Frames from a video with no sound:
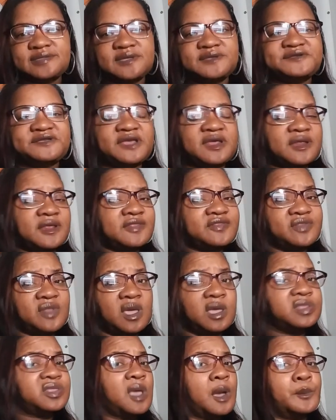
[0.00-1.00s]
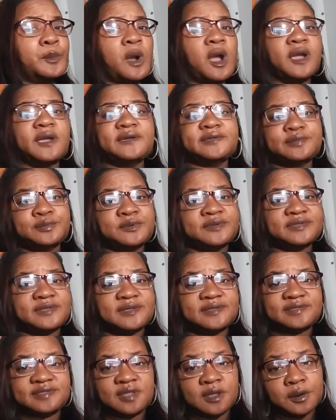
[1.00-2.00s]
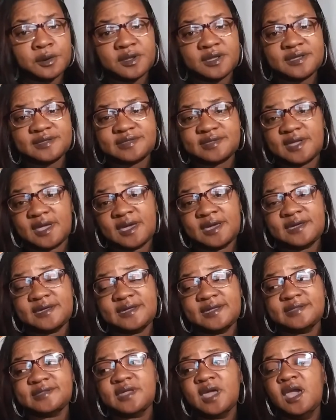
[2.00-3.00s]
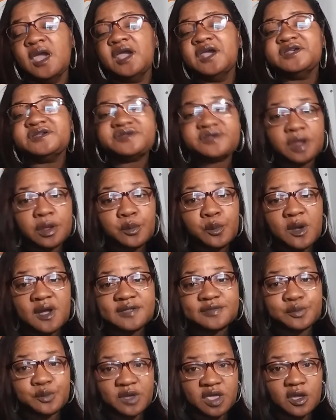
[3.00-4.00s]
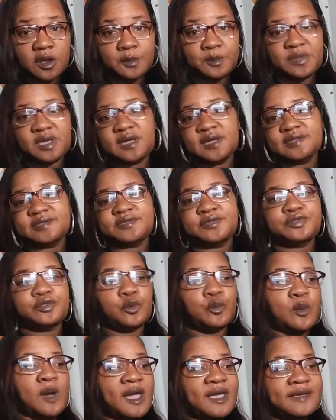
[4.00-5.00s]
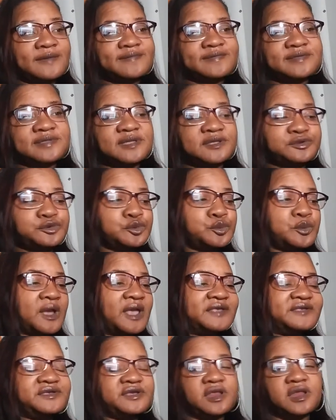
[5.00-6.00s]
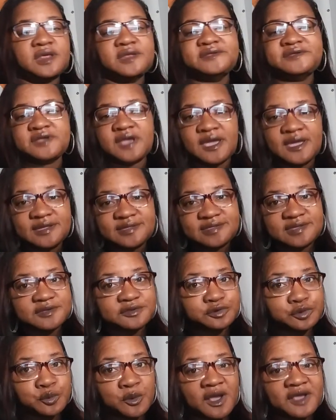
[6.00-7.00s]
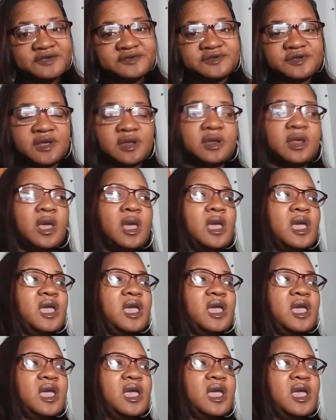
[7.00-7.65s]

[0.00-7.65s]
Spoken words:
and she didn't think that Marcus was as serious as she was with him because of the wife situation and Jay's situation.